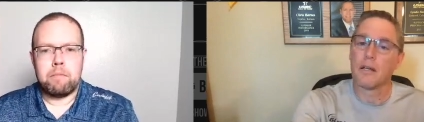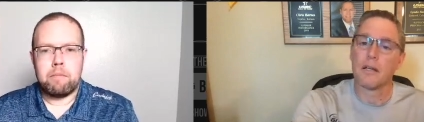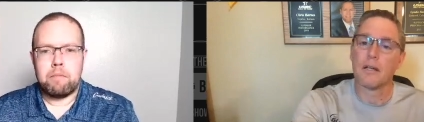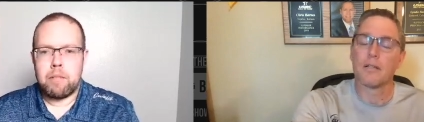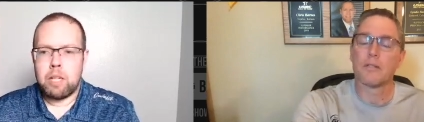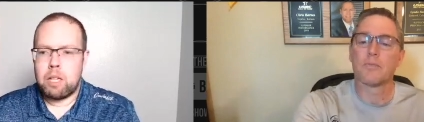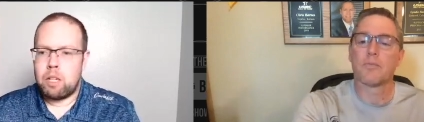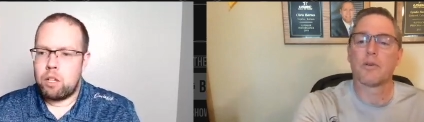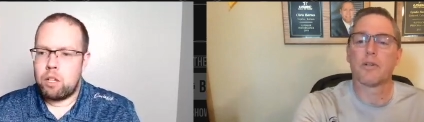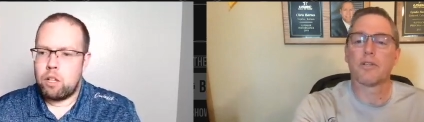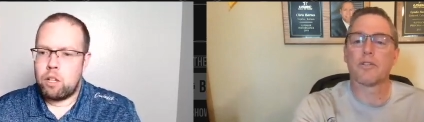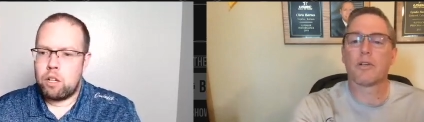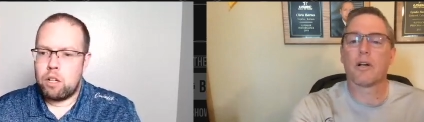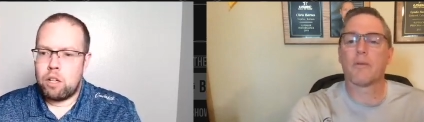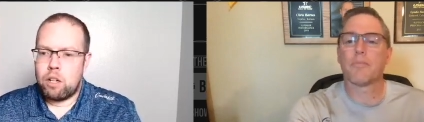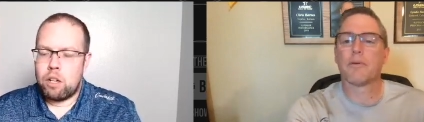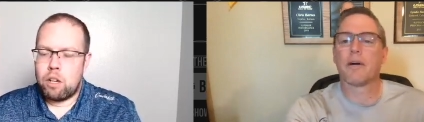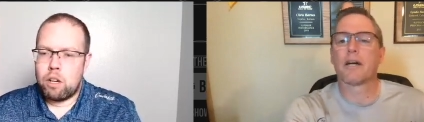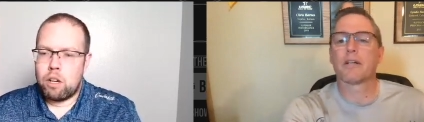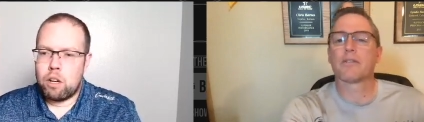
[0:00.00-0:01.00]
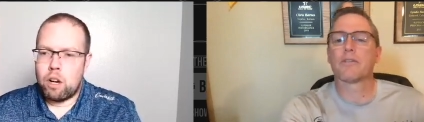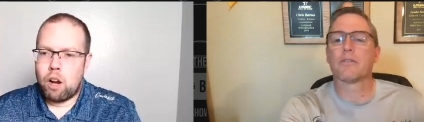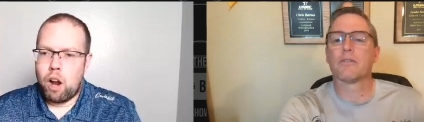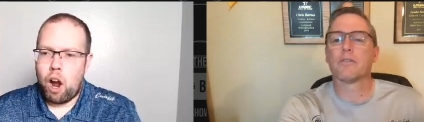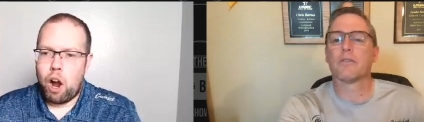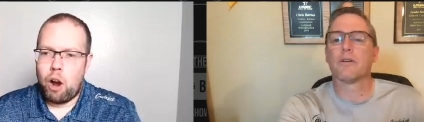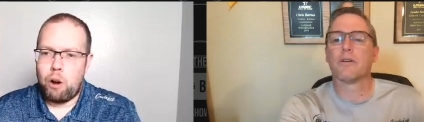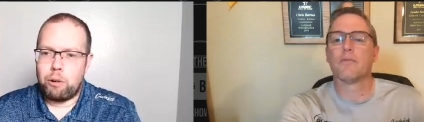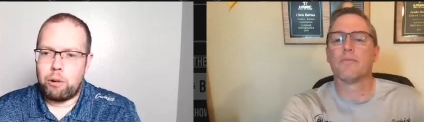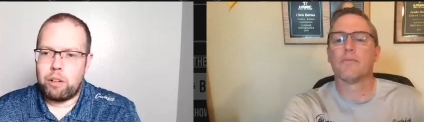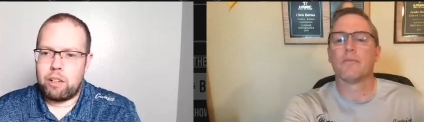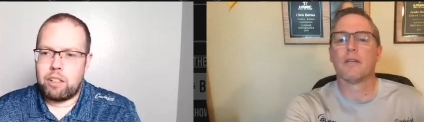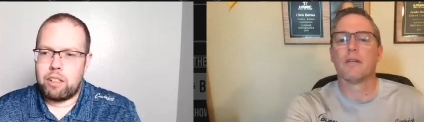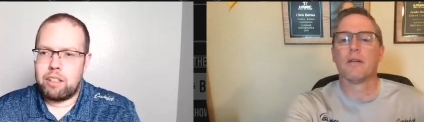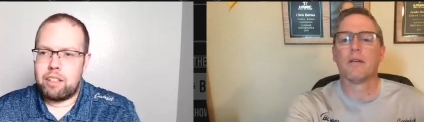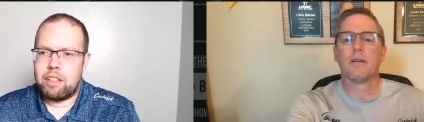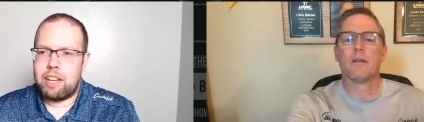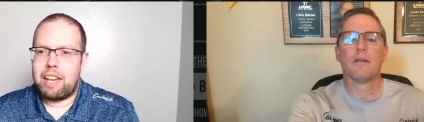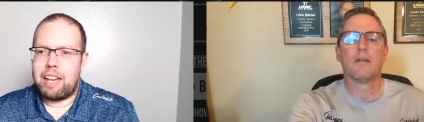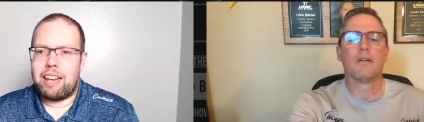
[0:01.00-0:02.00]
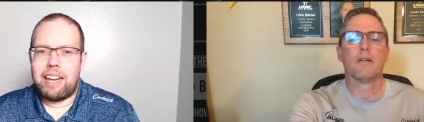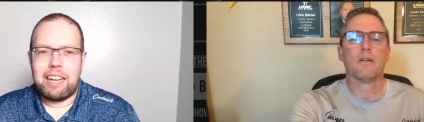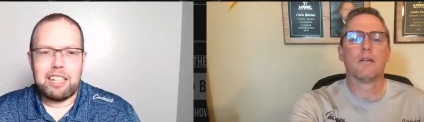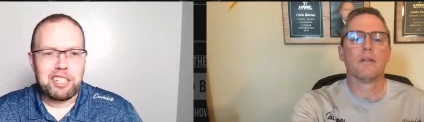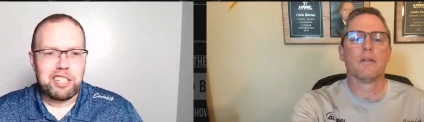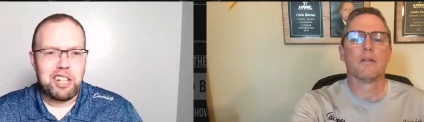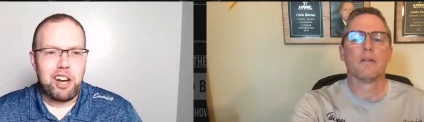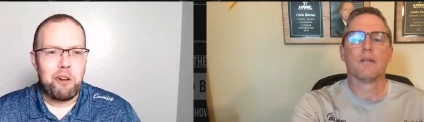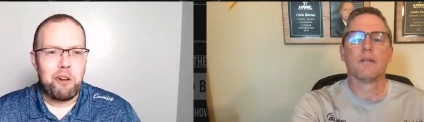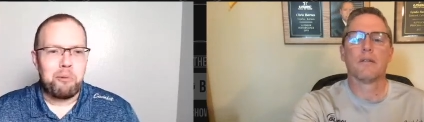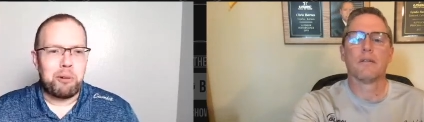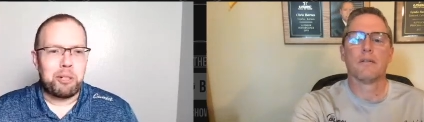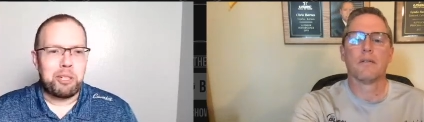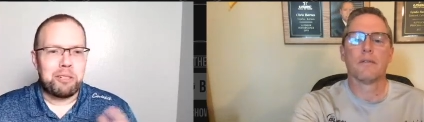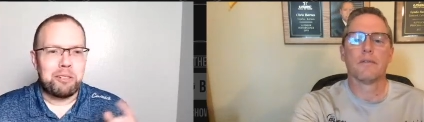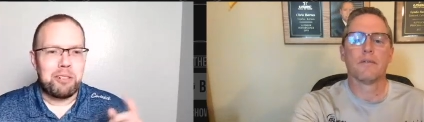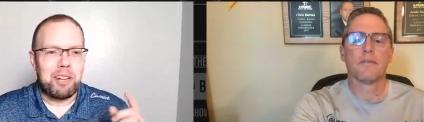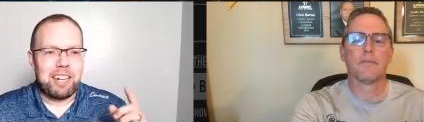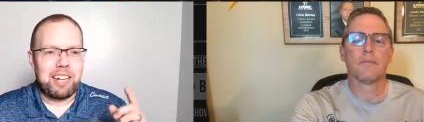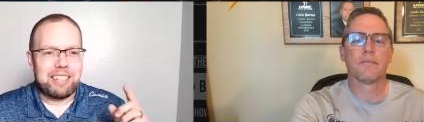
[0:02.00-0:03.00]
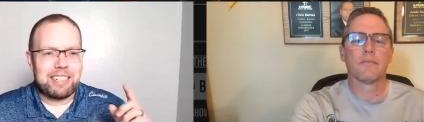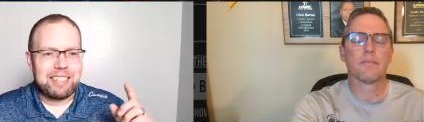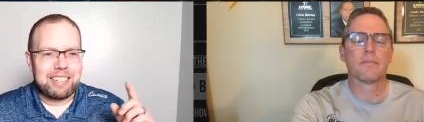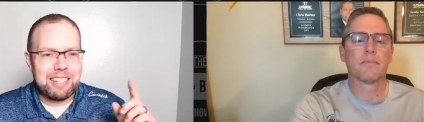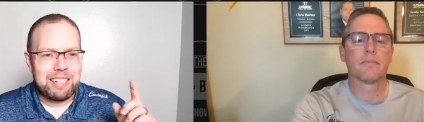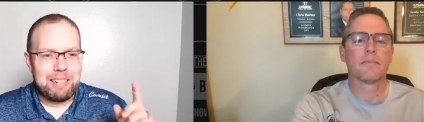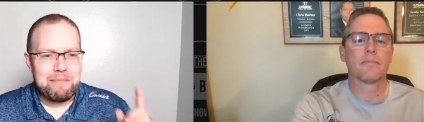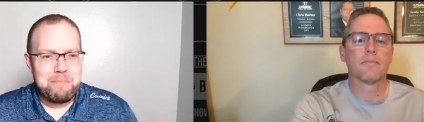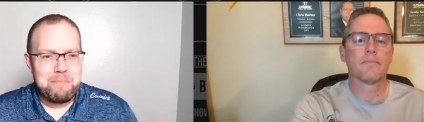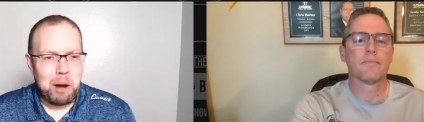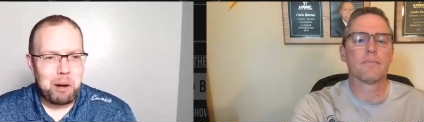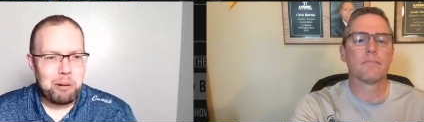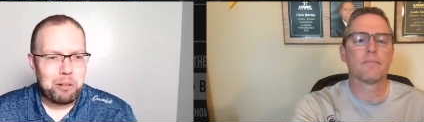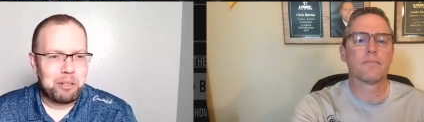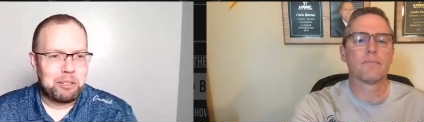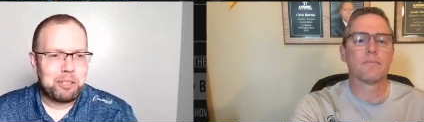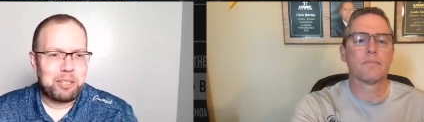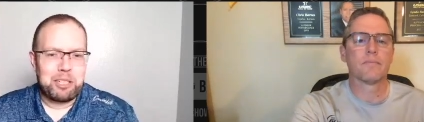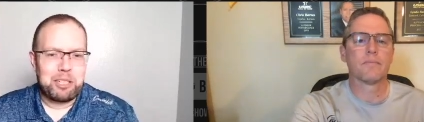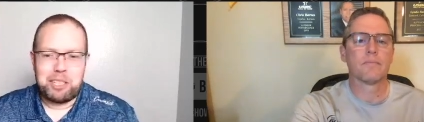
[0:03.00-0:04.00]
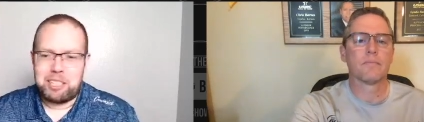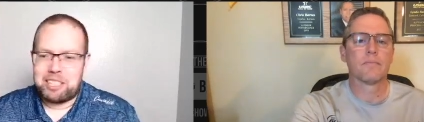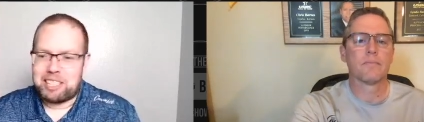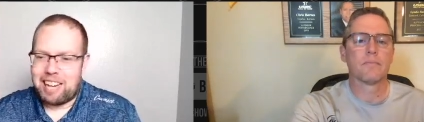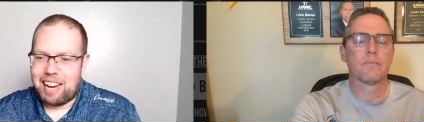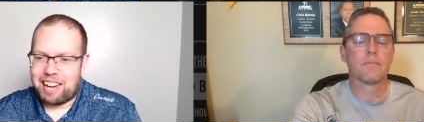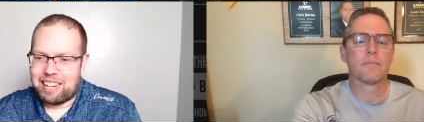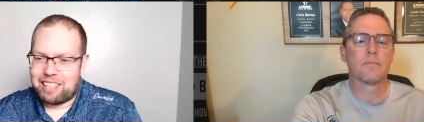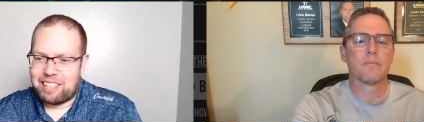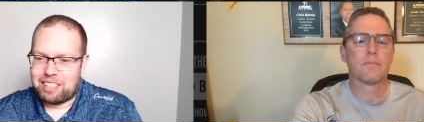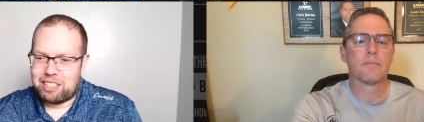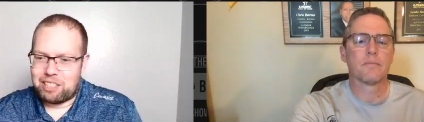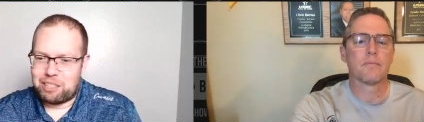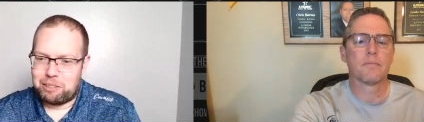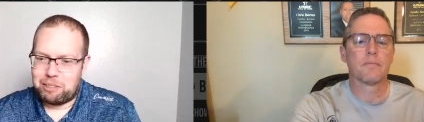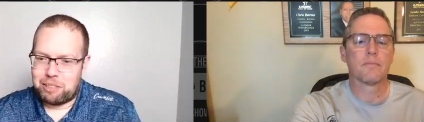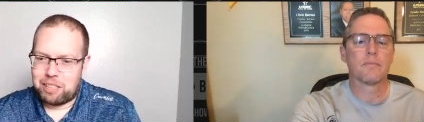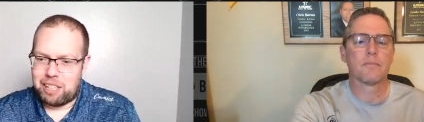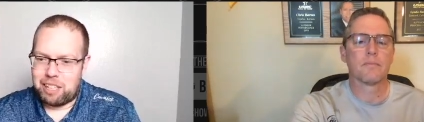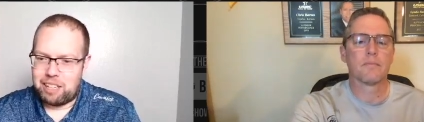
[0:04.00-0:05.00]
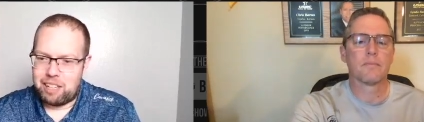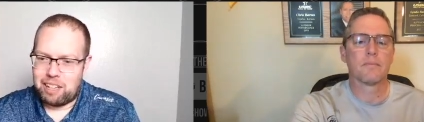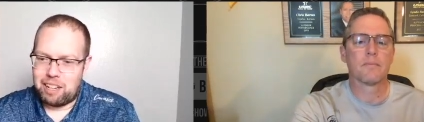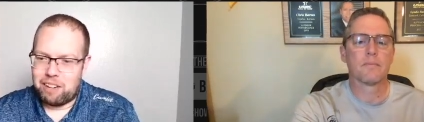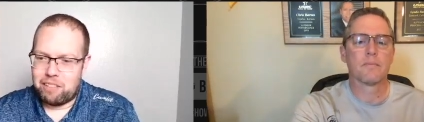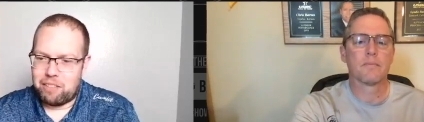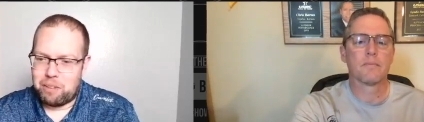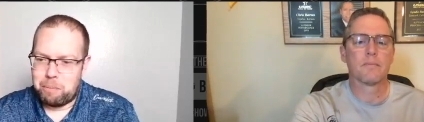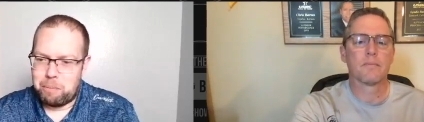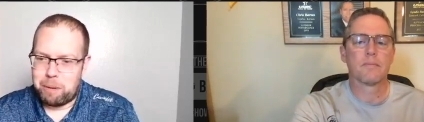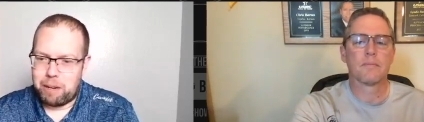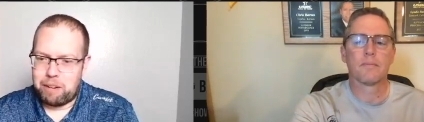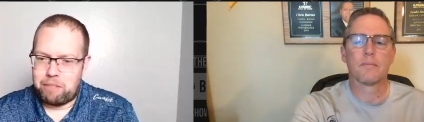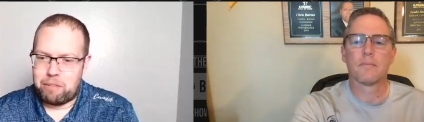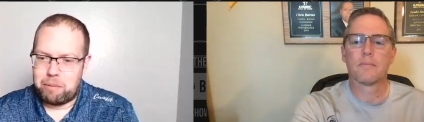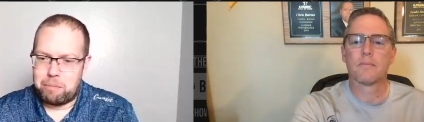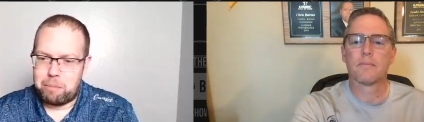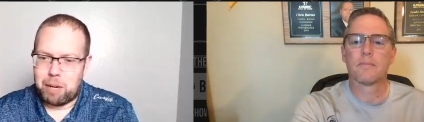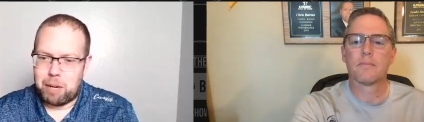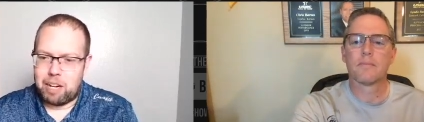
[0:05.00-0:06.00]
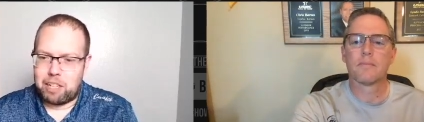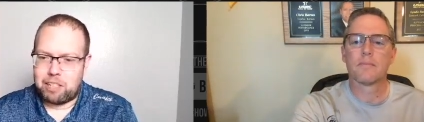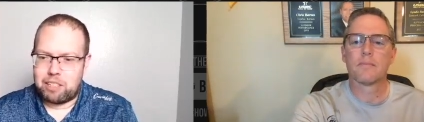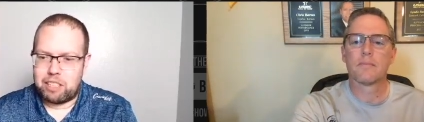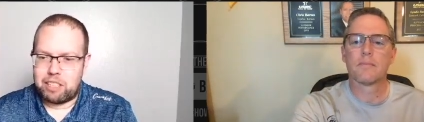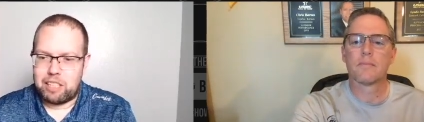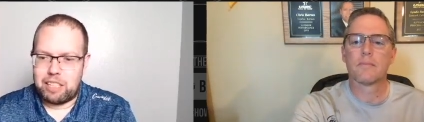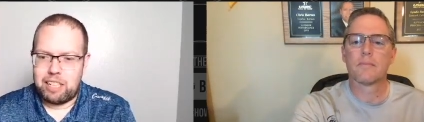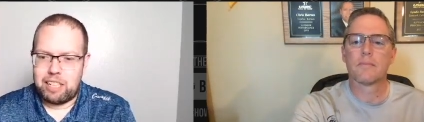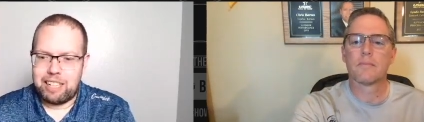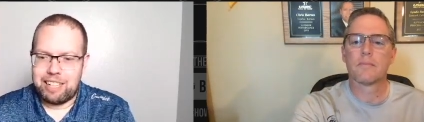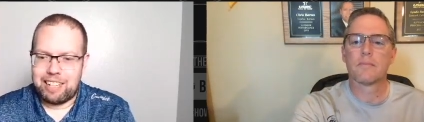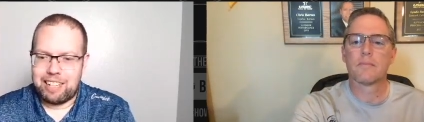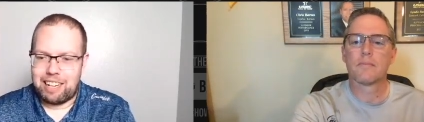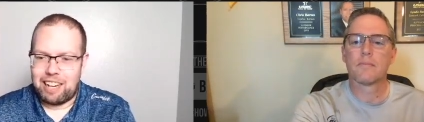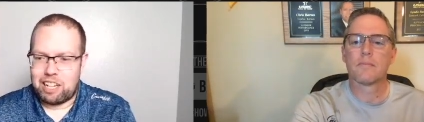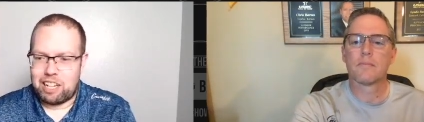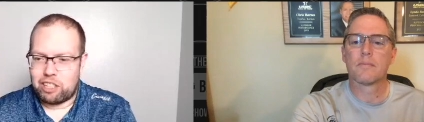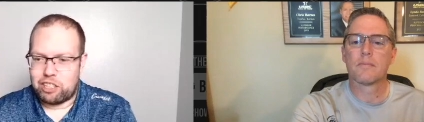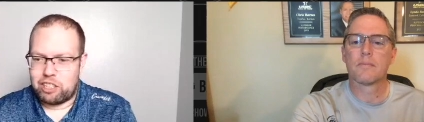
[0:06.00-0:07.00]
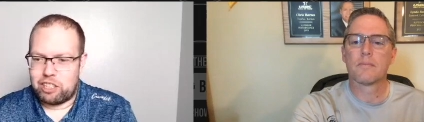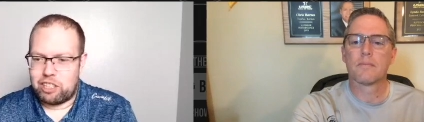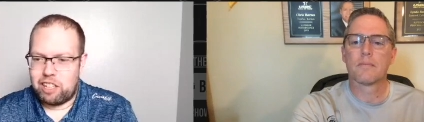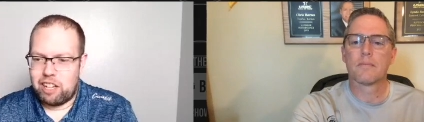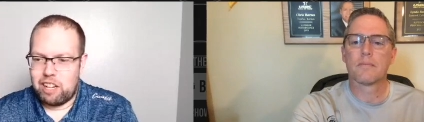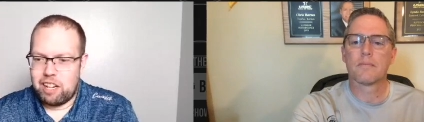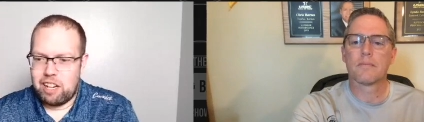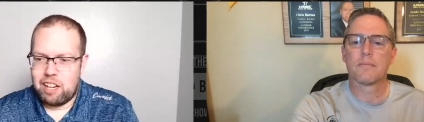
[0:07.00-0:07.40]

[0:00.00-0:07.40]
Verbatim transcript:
Speaker 1: it's pretty sharp actually. So. Oh,
Speaker 2: let, let us know. Would you like to see polo shirts added to the uh, the Beef and Barnzy collection?